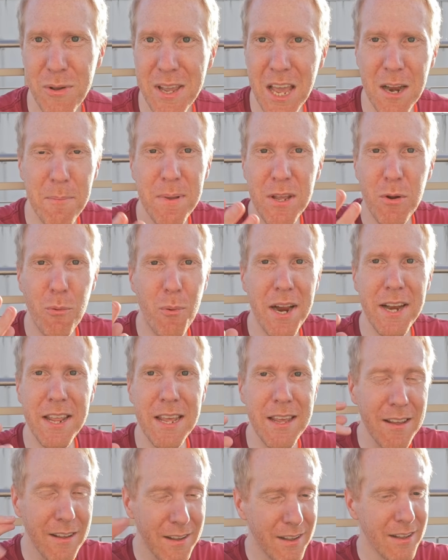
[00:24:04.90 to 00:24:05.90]
You can be
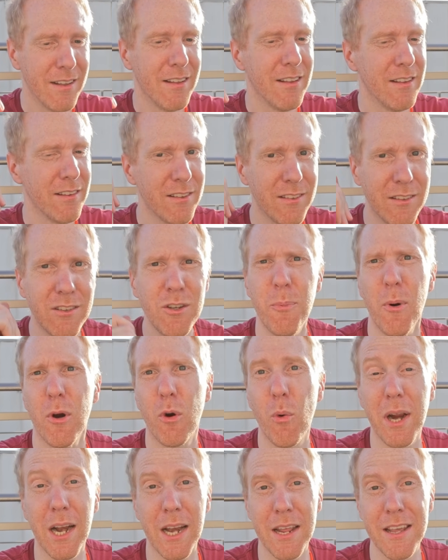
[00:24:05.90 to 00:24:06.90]
ready super
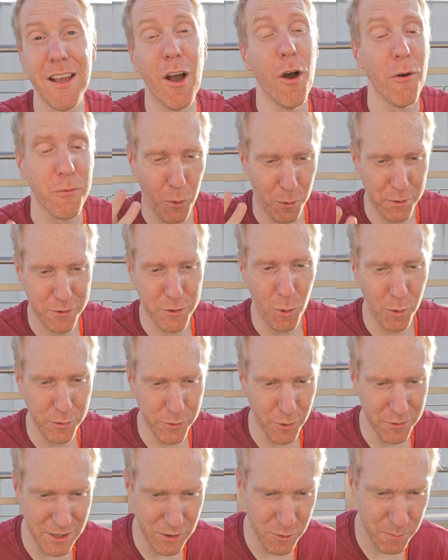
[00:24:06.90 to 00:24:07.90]
quickly. Of course, you
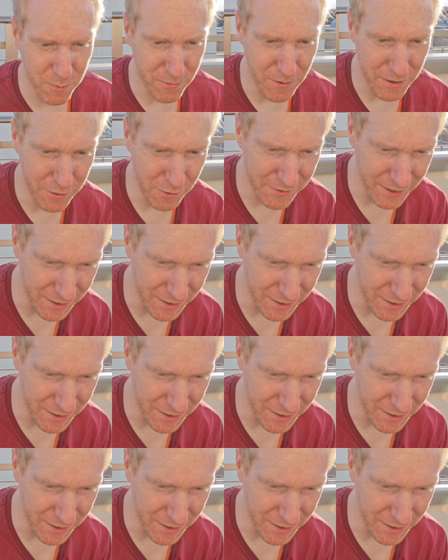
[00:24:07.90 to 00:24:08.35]
also need to provide the